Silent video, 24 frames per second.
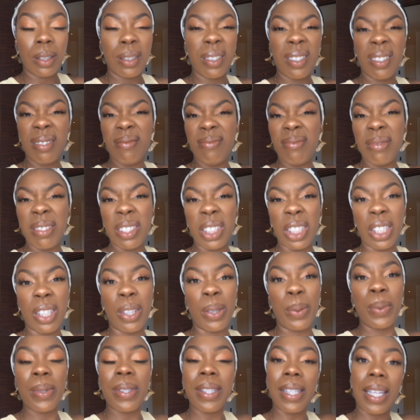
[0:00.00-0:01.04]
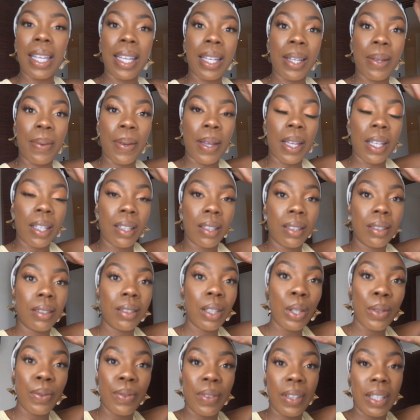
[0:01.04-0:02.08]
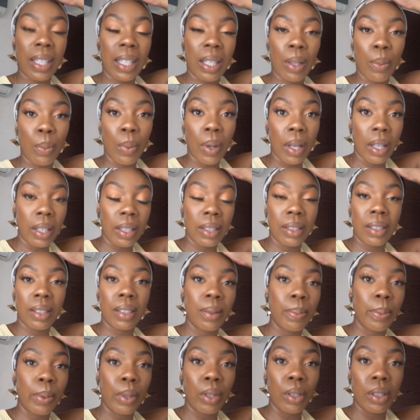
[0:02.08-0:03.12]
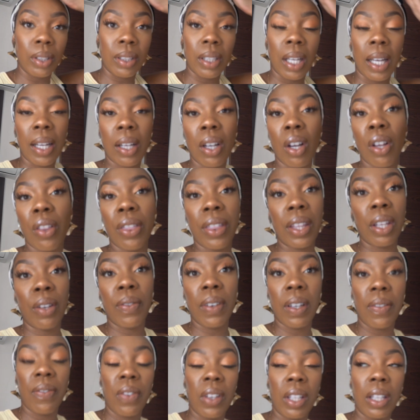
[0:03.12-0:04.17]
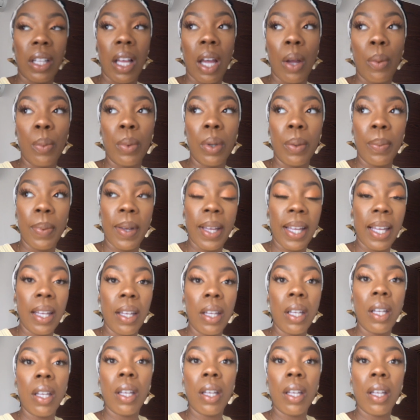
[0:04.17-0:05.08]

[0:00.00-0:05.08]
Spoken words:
I don't know, we'll see anyway. Hopefully it works, because I can't think of anything that I want to wear.